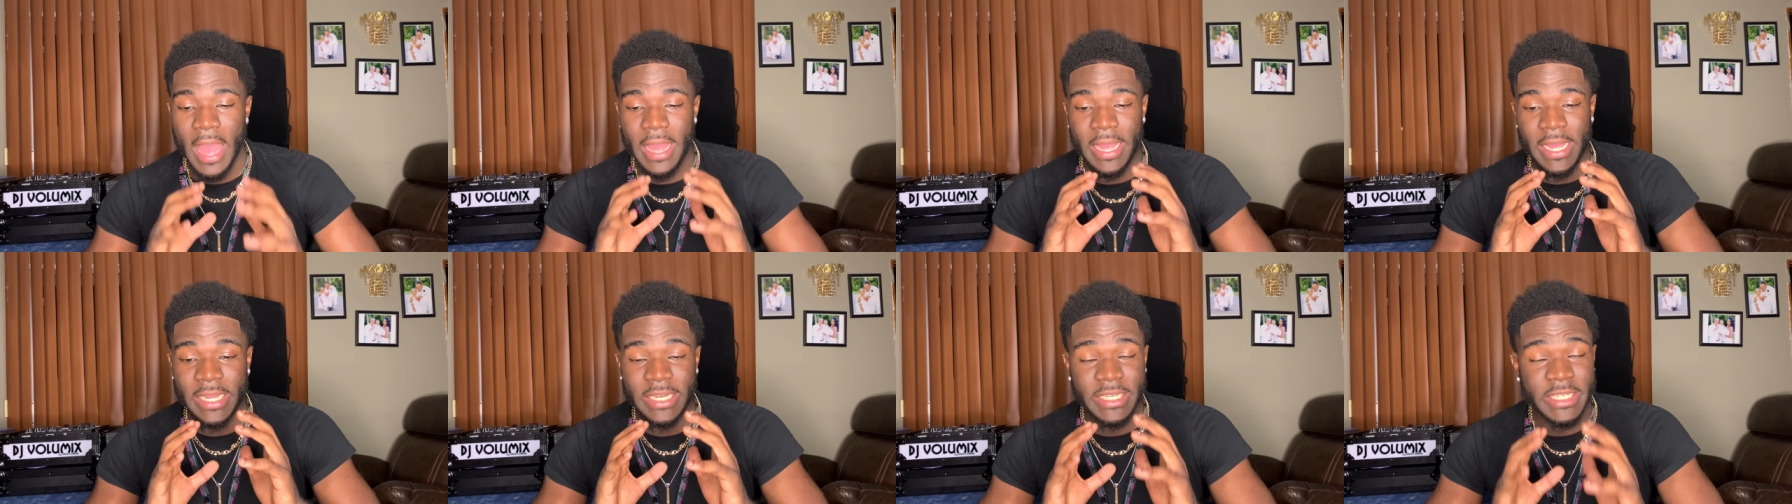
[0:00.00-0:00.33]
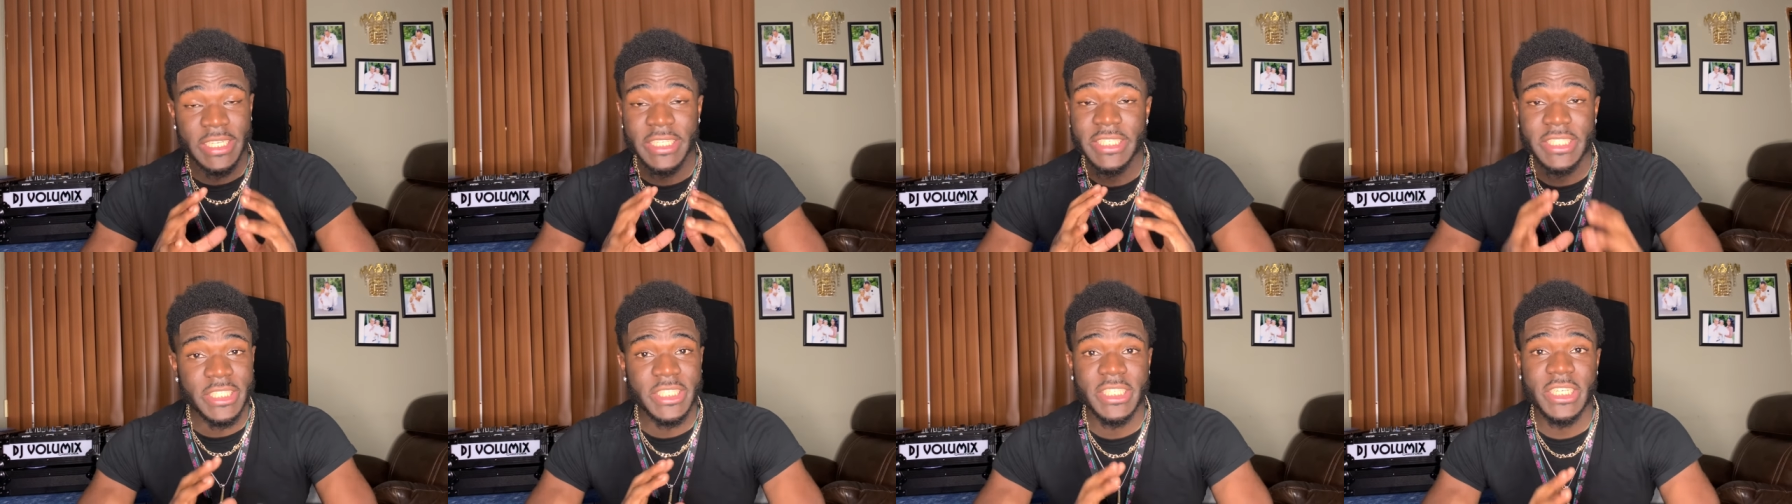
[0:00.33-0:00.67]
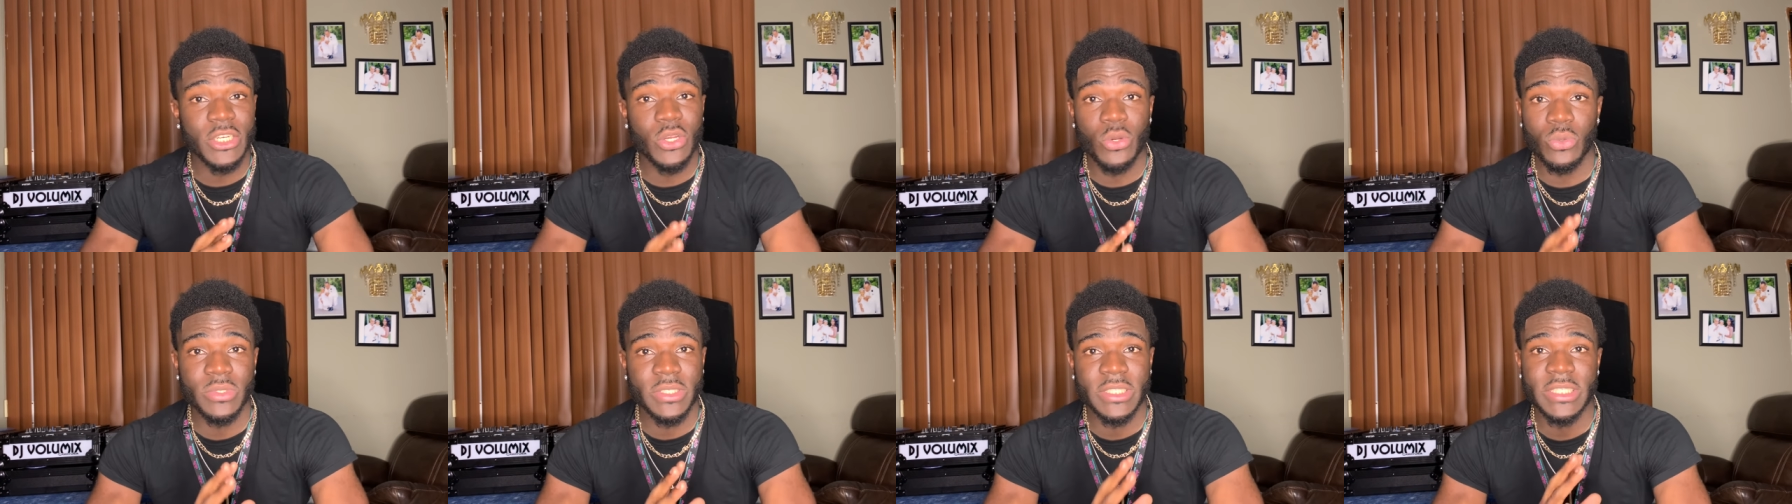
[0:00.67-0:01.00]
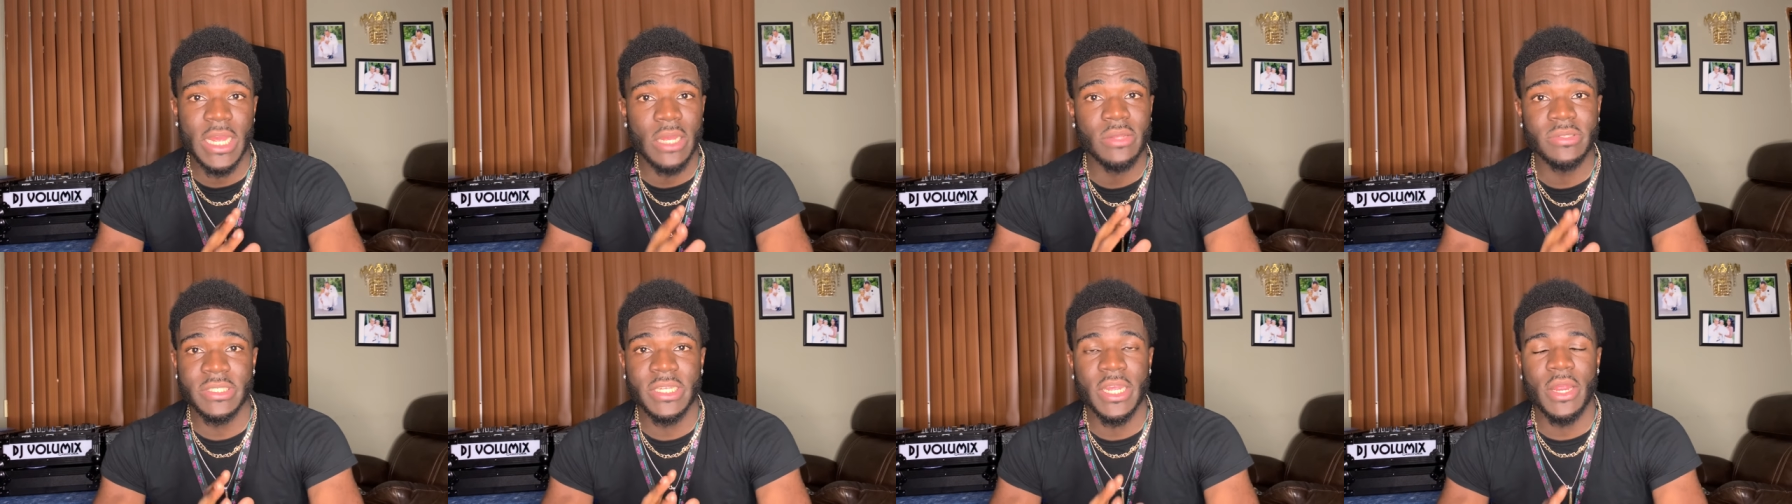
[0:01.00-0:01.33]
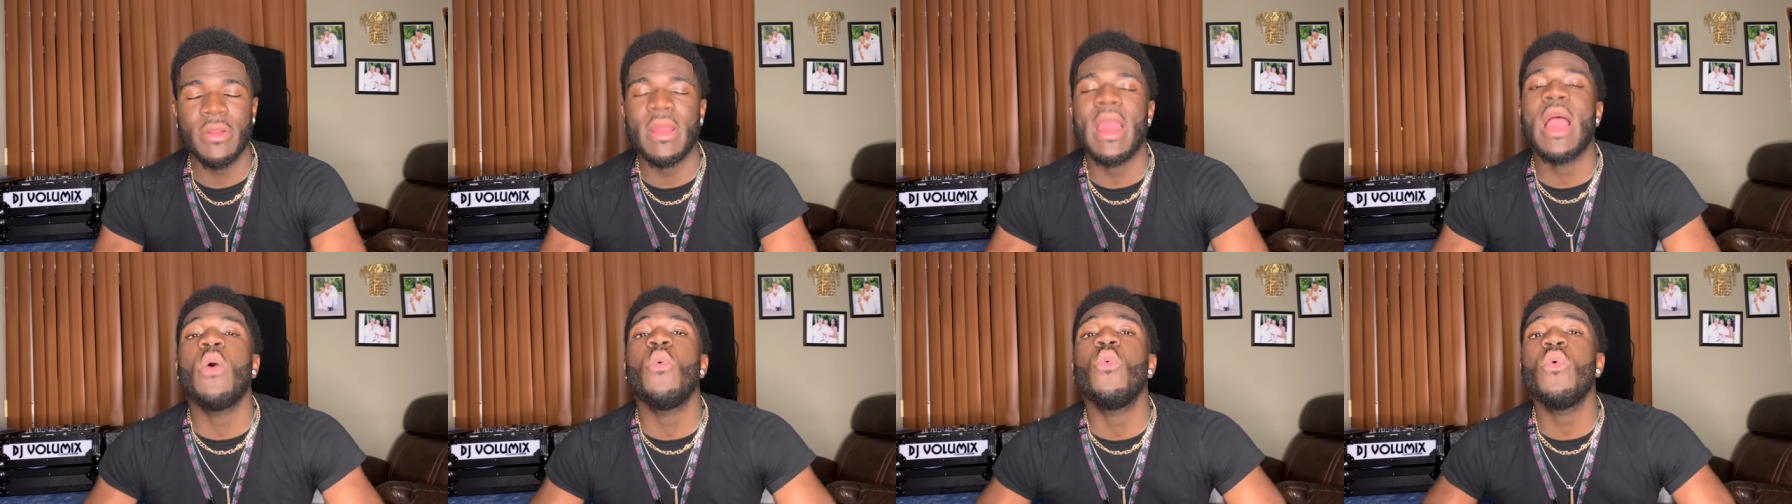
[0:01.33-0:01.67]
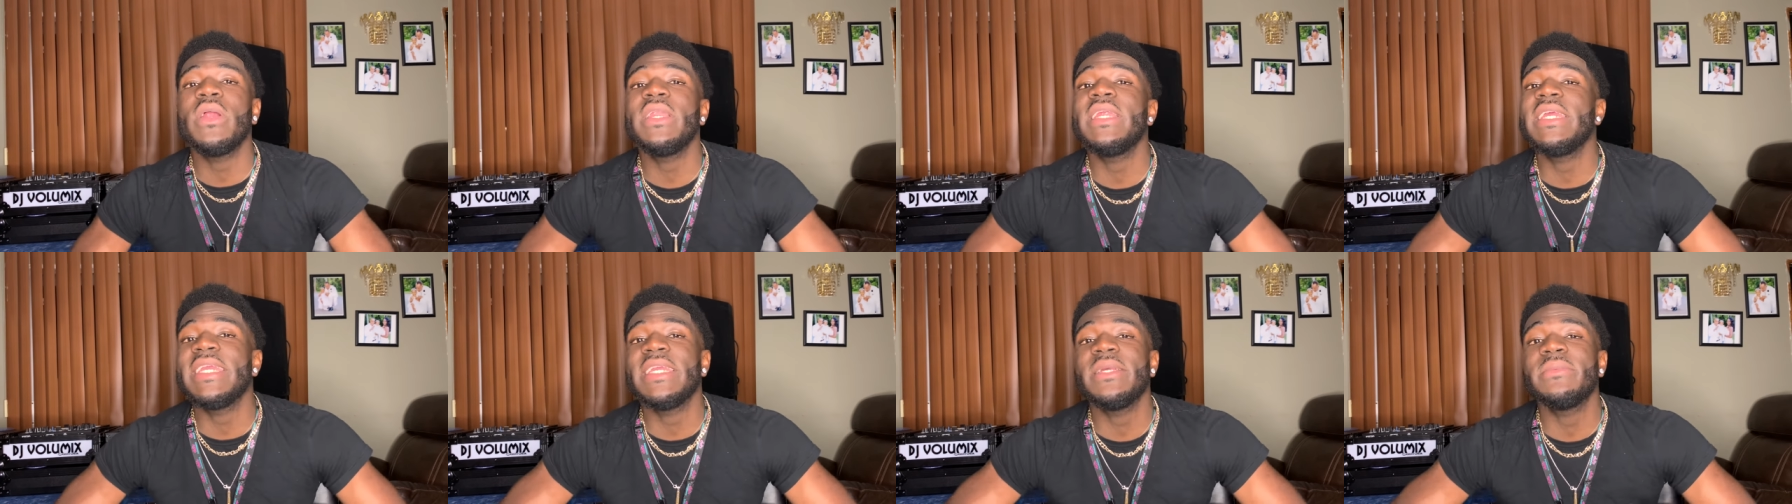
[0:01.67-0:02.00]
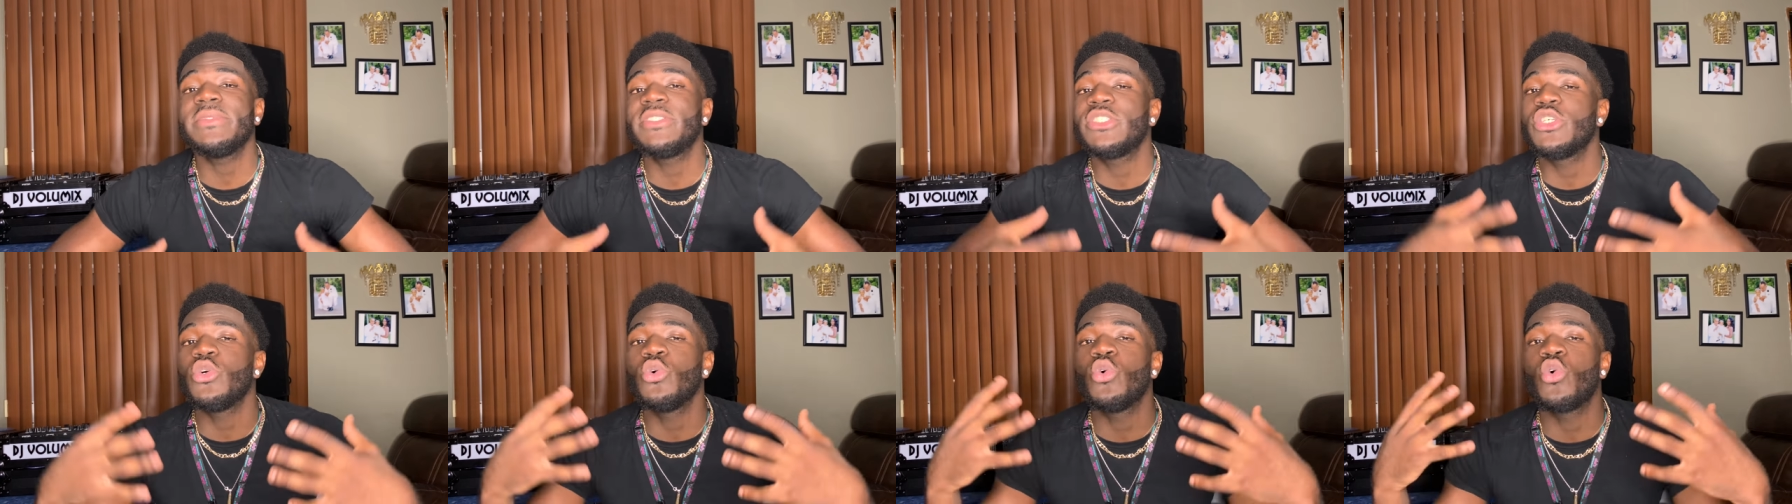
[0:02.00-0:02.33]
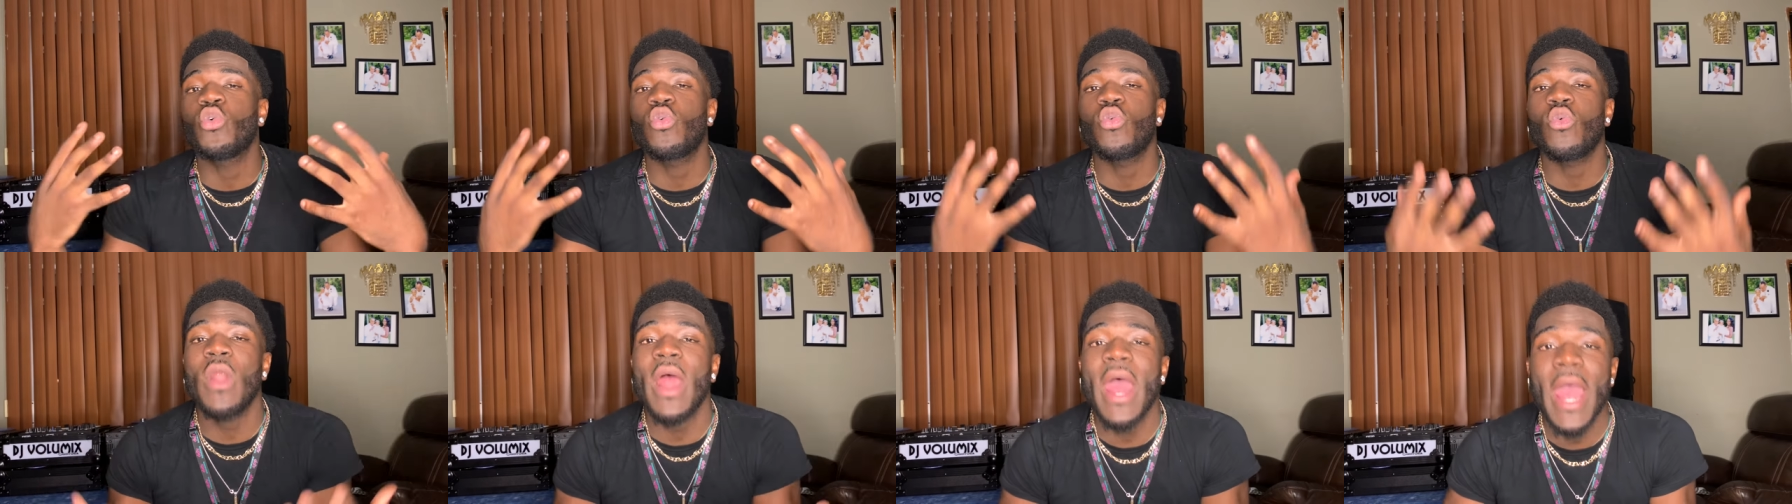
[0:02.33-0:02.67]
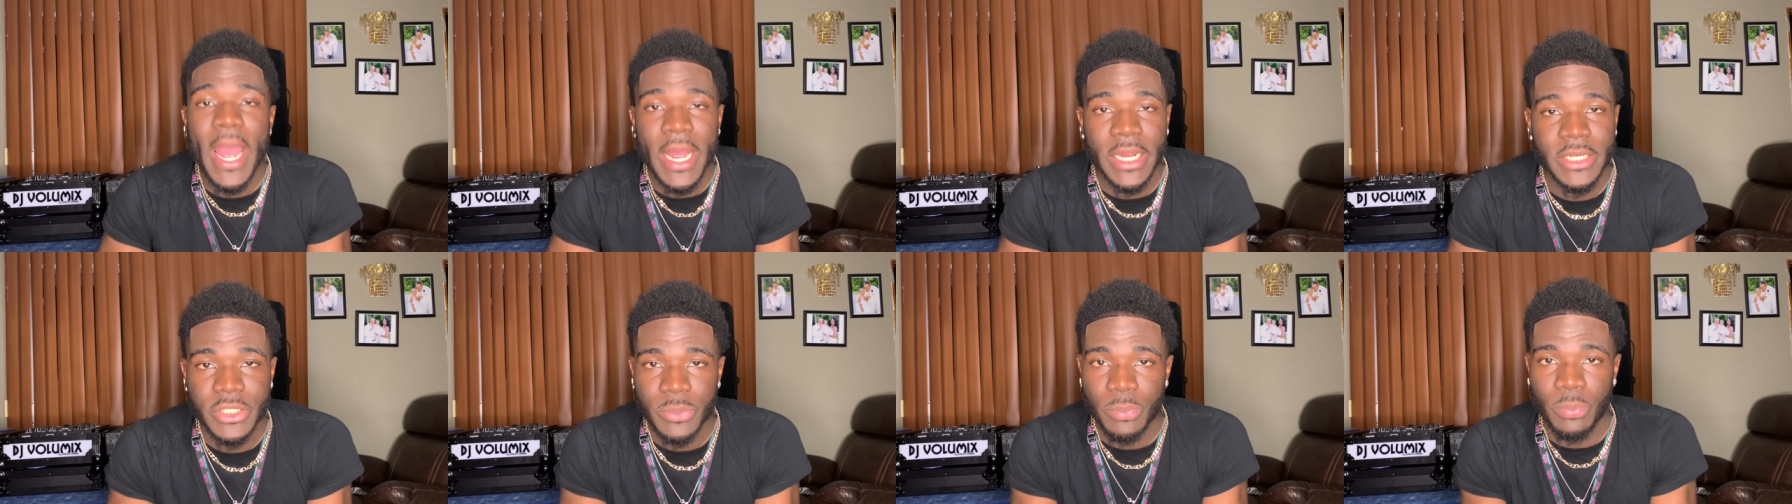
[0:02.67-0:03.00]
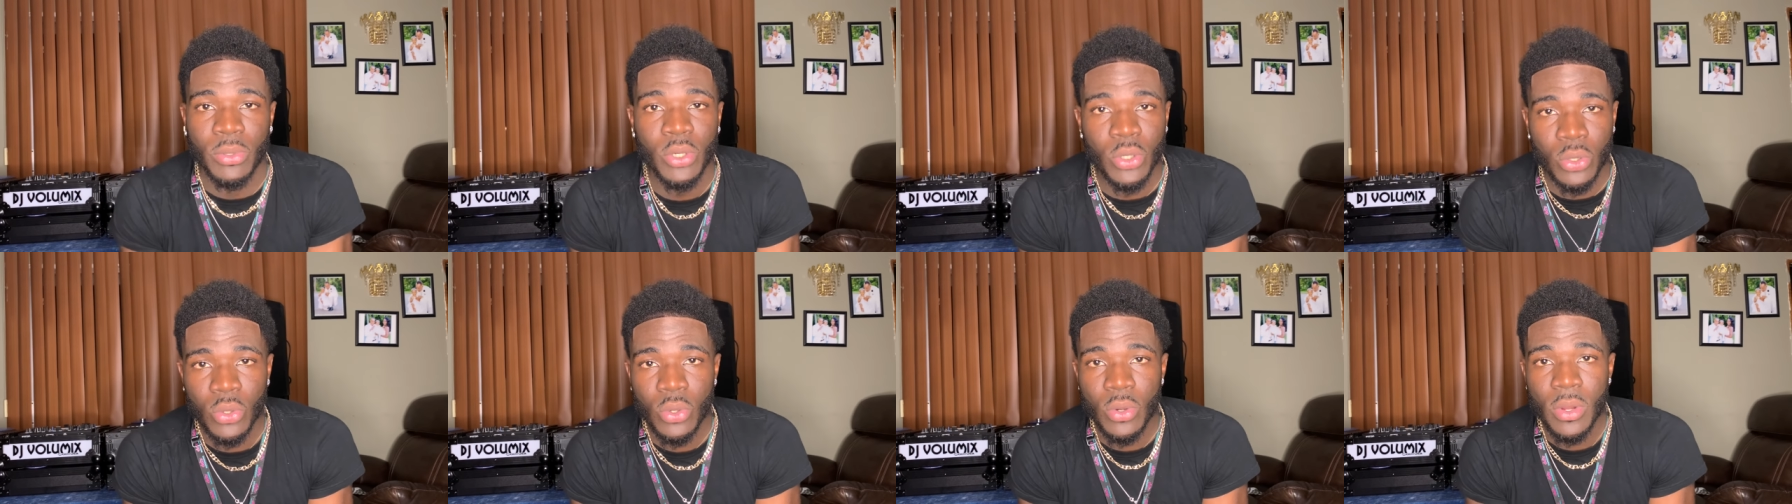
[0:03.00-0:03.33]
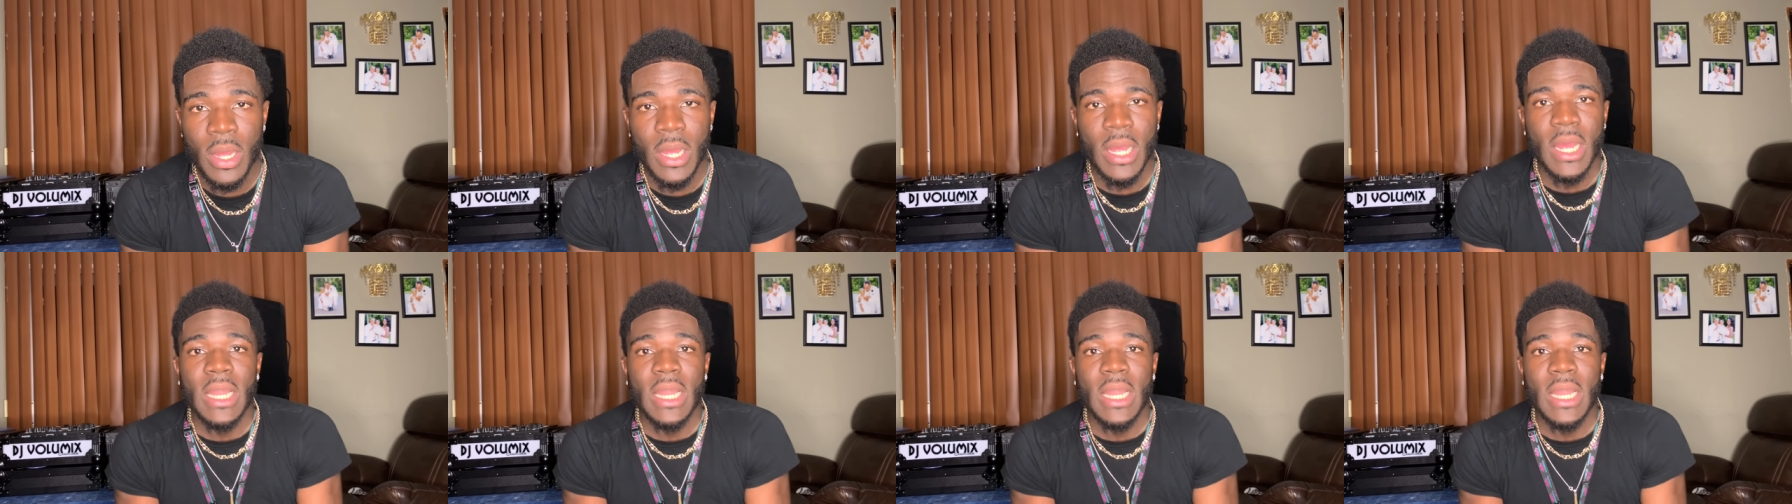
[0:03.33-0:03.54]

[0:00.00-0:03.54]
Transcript: and this shit gonna sound scary. I wanted him to crash, bro.